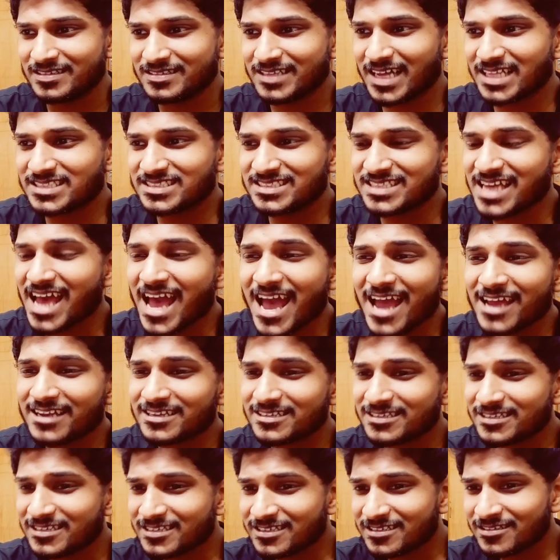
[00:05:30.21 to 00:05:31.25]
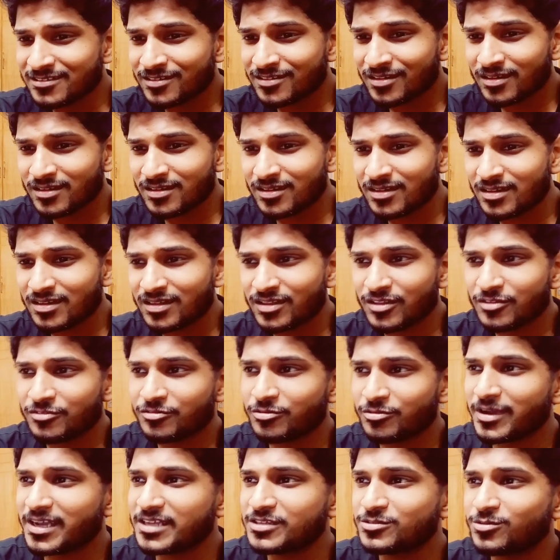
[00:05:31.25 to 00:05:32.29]
That's it.
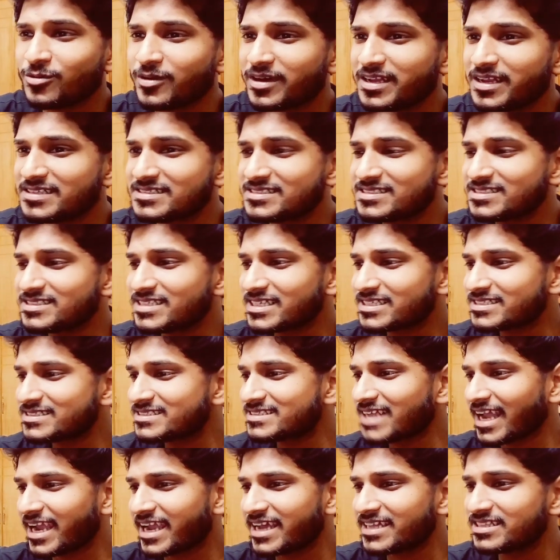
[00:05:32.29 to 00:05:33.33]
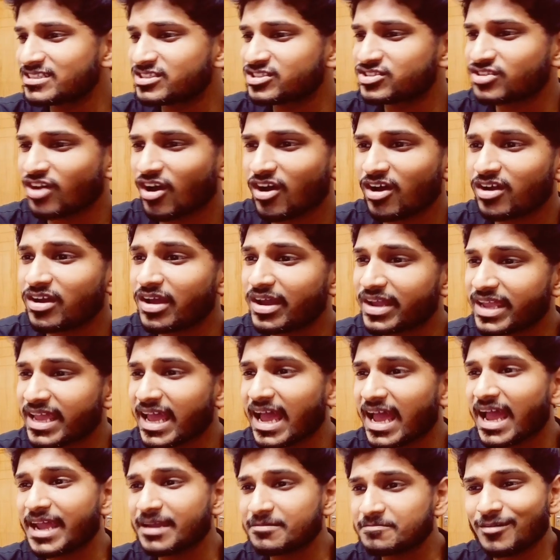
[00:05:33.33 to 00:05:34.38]
326 second song,
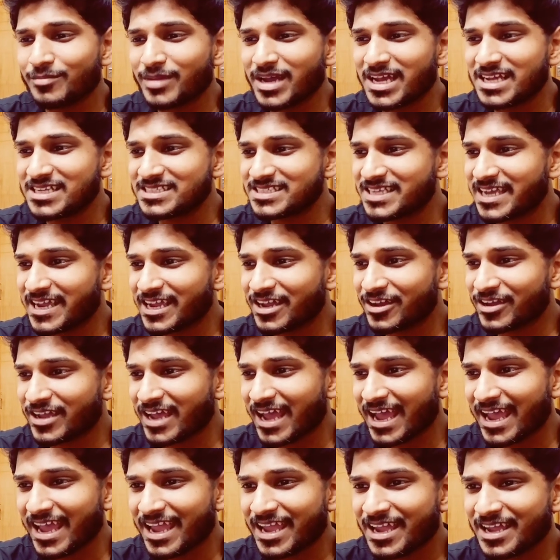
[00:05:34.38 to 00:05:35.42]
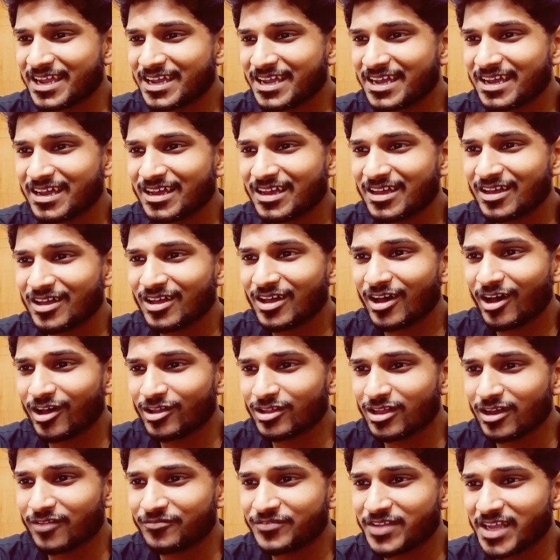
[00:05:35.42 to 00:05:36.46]
okay. Amazing, okay. I
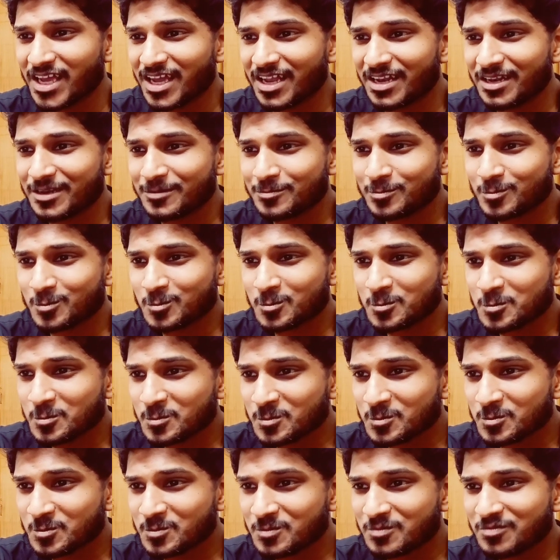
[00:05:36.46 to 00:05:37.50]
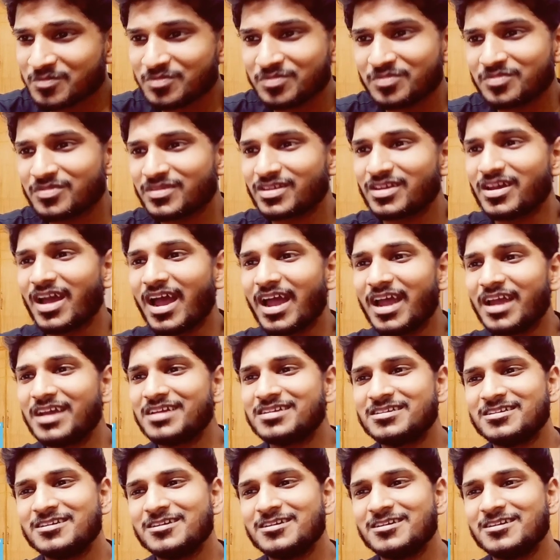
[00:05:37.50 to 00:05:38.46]
loved it. Hey.